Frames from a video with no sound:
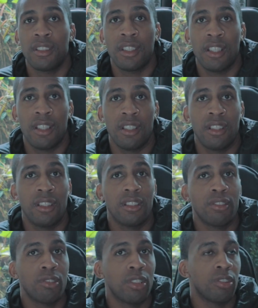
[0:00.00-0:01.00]
They,
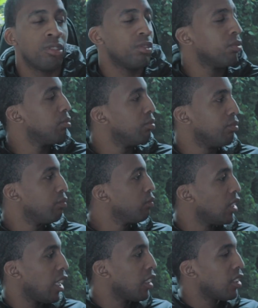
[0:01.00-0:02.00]
you know,
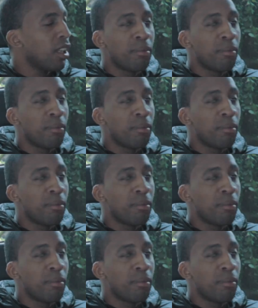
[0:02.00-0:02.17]
like